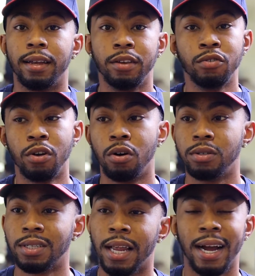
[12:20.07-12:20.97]
you know,
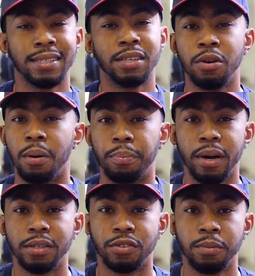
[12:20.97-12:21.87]
just like I say with a
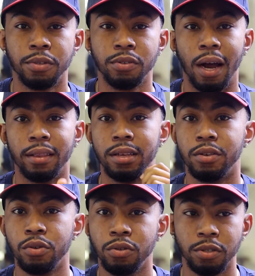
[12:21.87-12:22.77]
pair of trimmers, you have to
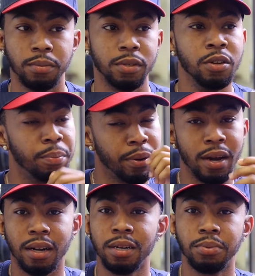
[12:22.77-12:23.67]
use them, a pair
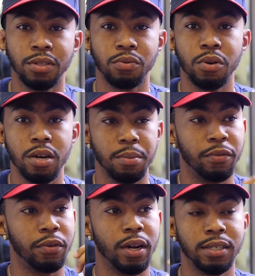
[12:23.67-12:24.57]
of clippers as well,
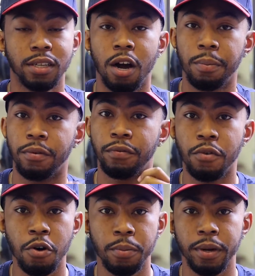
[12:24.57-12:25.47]
before they start
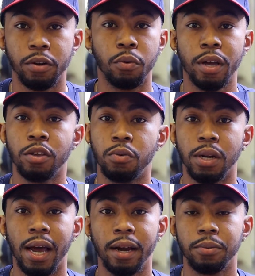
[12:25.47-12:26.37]
performing the way you would
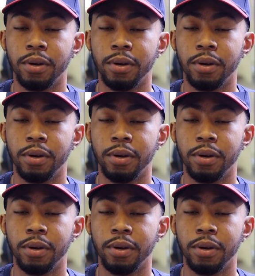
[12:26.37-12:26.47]
like them.